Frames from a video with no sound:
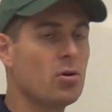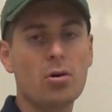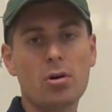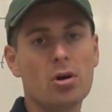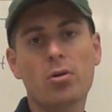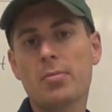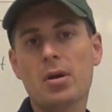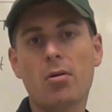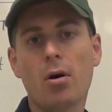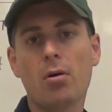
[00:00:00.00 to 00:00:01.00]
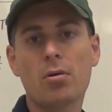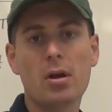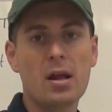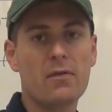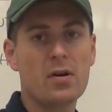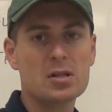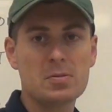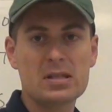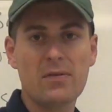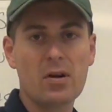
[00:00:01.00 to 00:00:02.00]
and could only be grown in a very
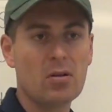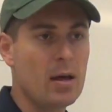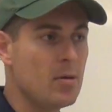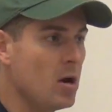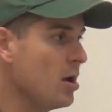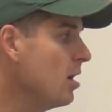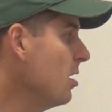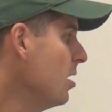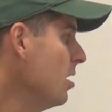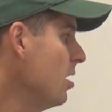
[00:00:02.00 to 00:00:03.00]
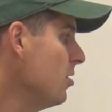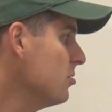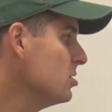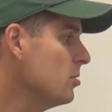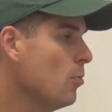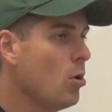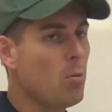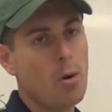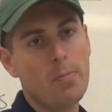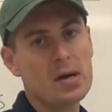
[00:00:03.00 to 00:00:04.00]
specific climate area. There's a more
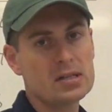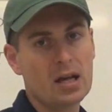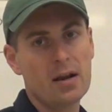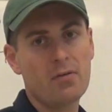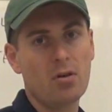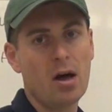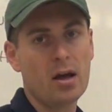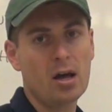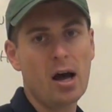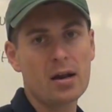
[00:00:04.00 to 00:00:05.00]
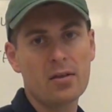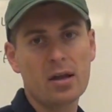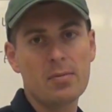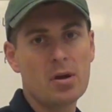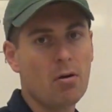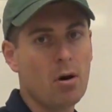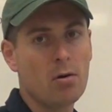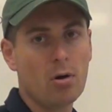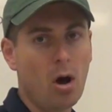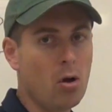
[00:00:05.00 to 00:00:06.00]
robust kind of cotton that could be
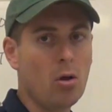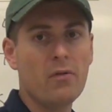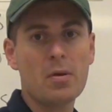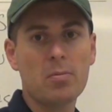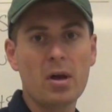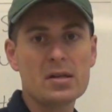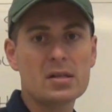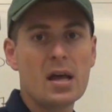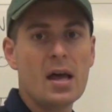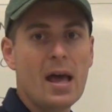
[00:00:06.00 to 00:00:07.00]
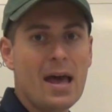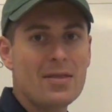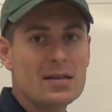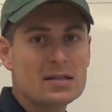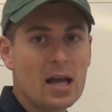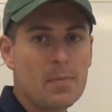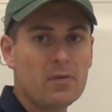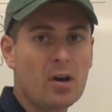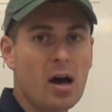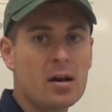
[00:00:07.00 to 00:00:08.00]
grown all over the place, and this type of
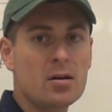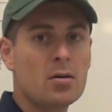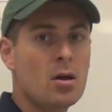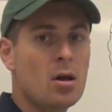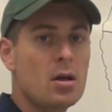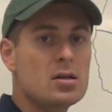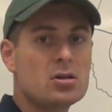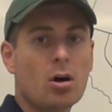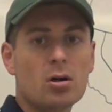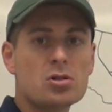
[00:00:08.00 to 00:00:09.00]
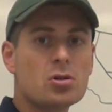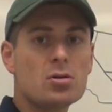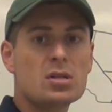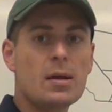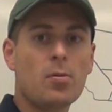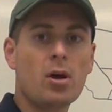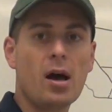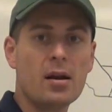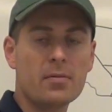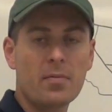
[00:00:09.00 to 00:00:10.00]
cotton is called short staple
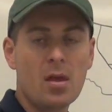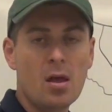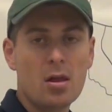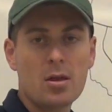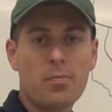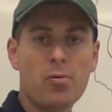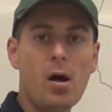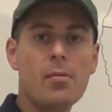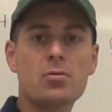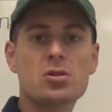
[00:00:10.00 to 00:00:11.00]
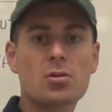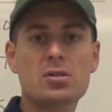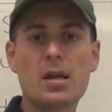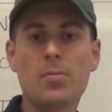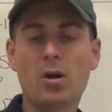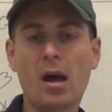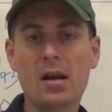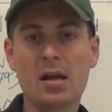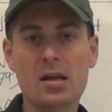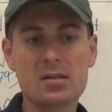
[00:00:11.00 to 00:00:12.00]
cotton. The problem with short staple
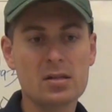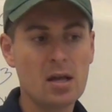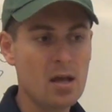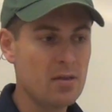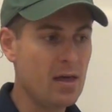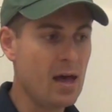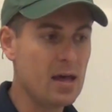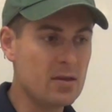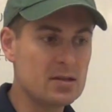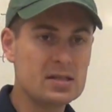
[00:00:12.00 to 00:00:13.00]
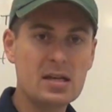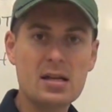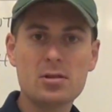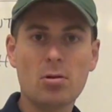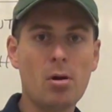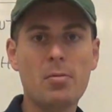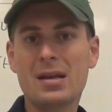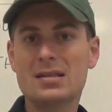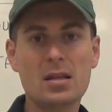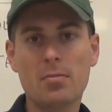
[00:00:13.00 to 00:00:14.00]
cotton is that the seeds are all
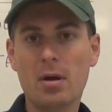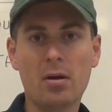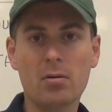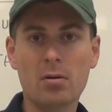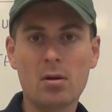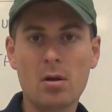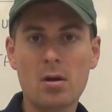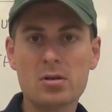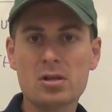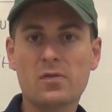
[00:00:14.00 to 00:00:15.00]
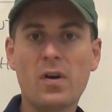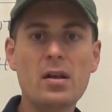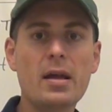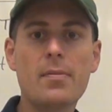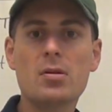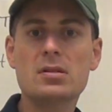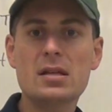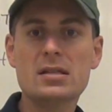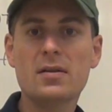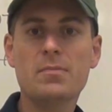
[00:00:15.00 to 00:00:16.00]
mixed in the middle. So it's very labor
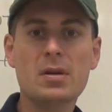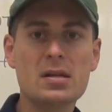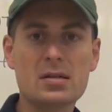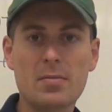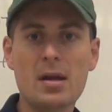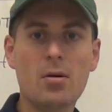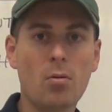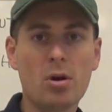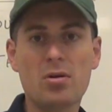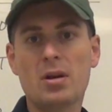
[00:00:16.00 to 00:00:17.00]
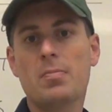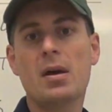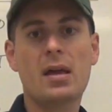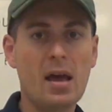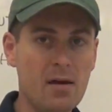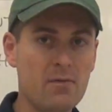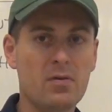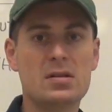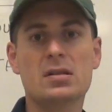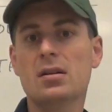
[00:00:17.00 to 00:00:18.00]
intensive because to make it work you have to pick
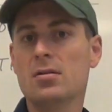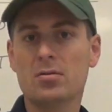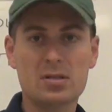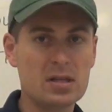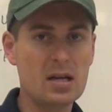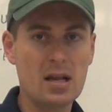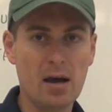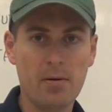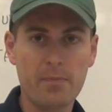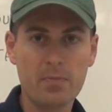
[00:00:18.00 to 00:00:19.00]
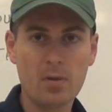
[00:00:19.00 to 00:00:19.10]
every single seed out.